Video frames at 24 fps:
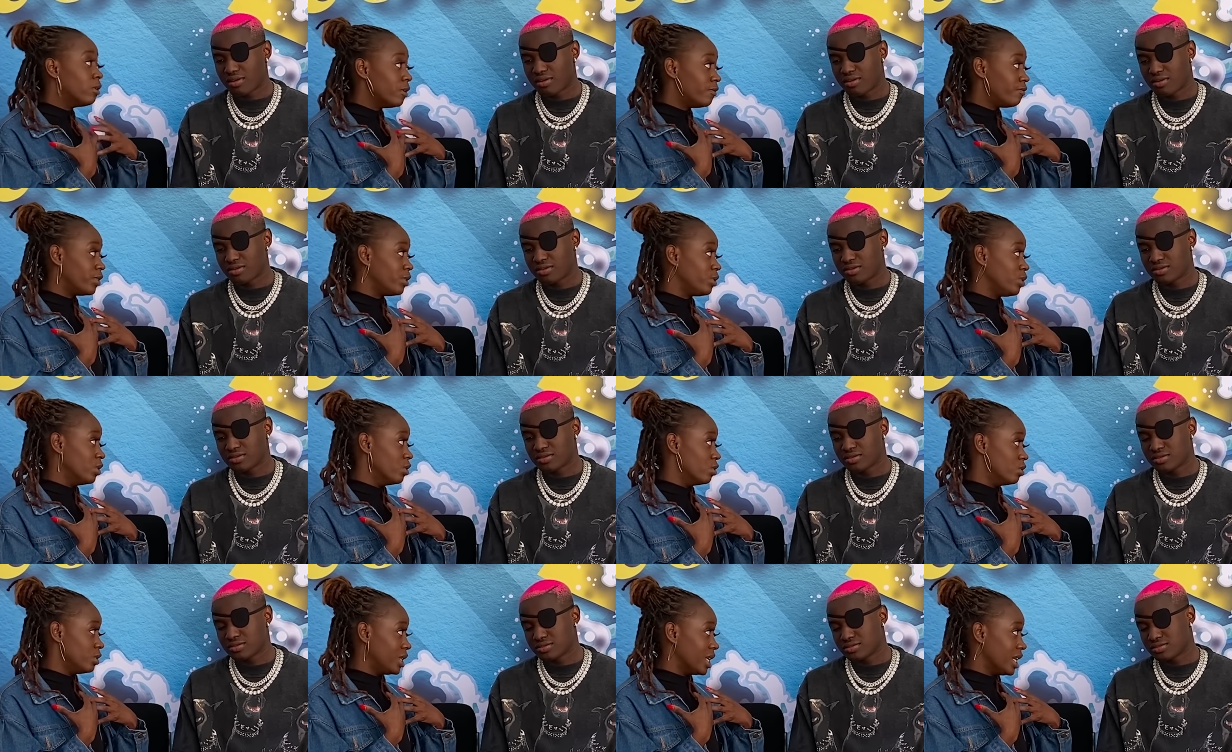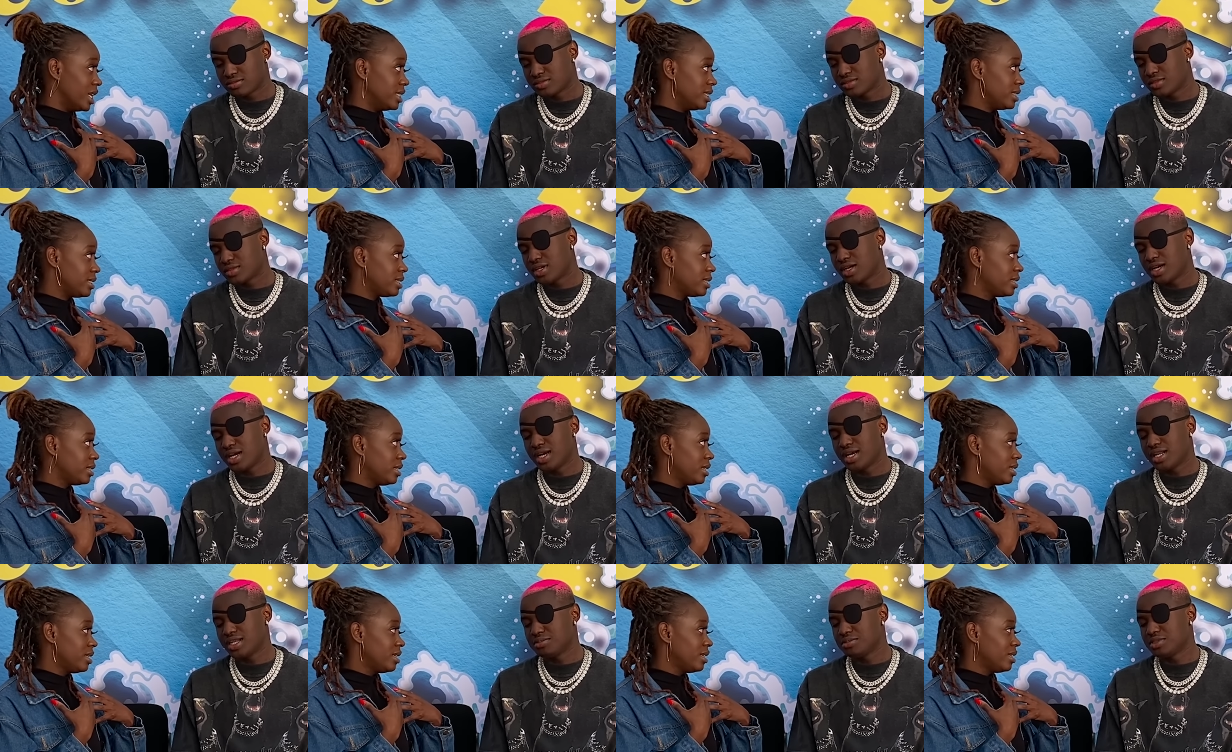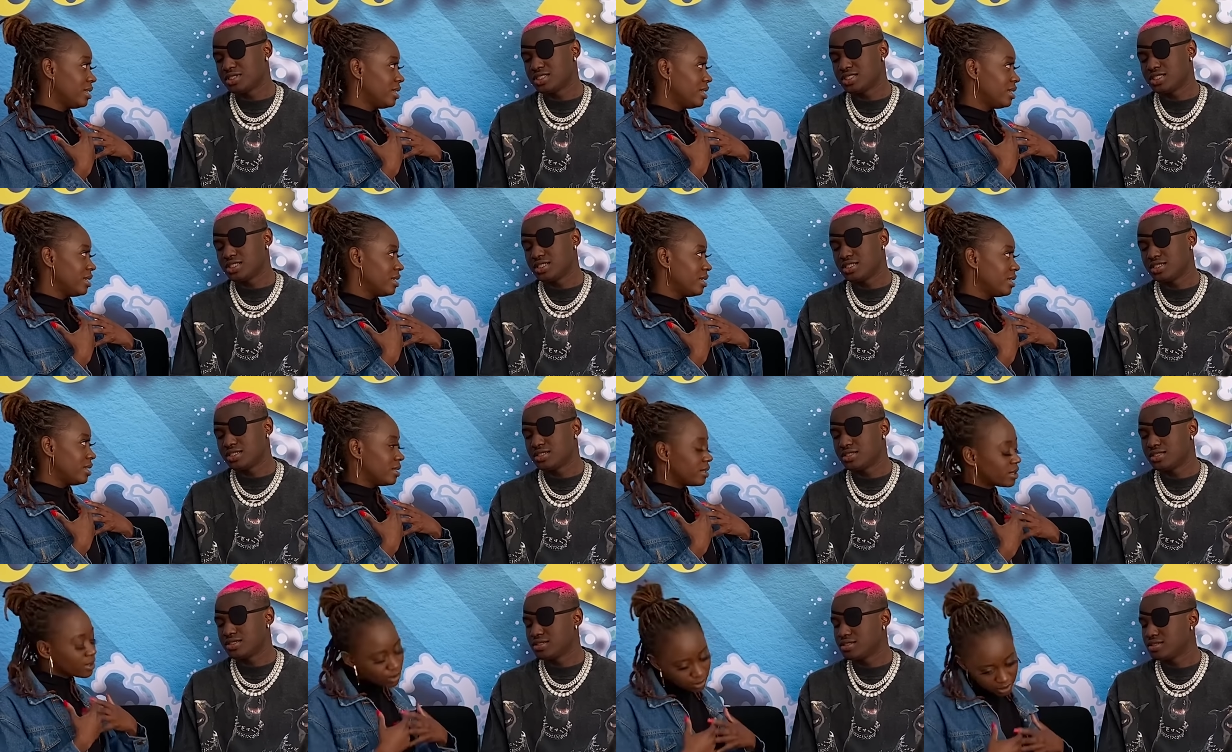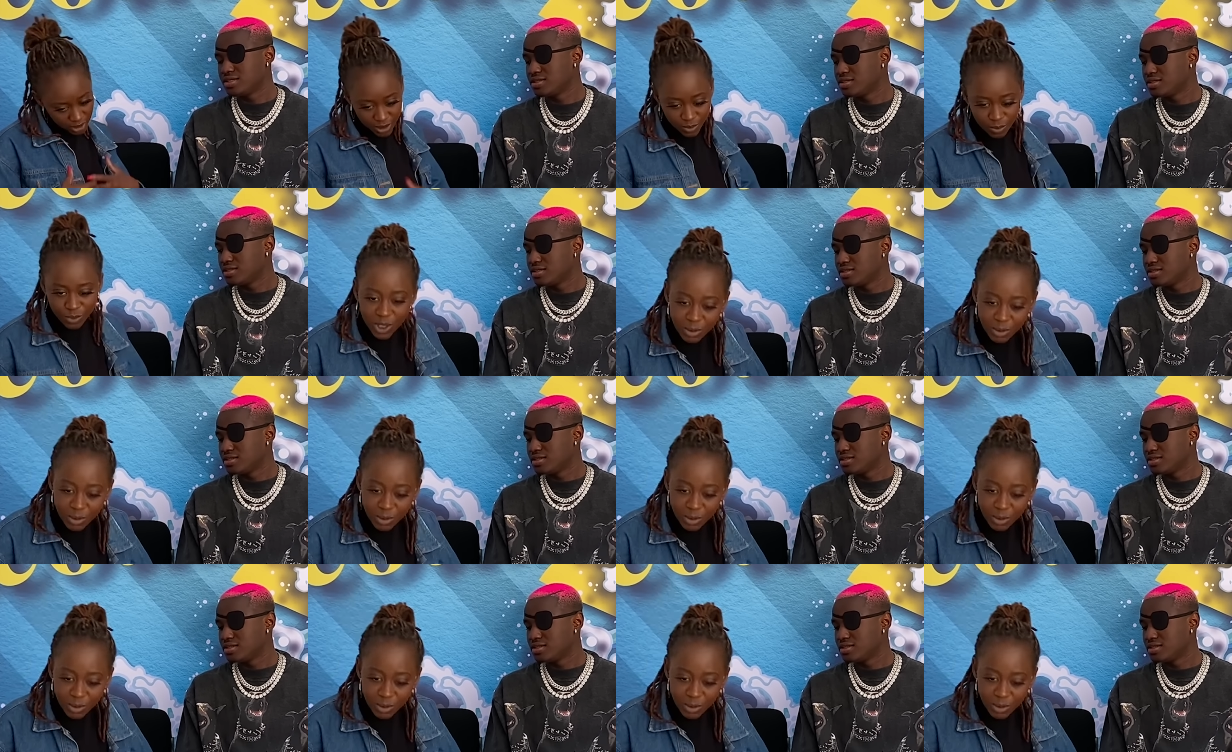Speaker 1: our very own dance. All right, let me see. Scotch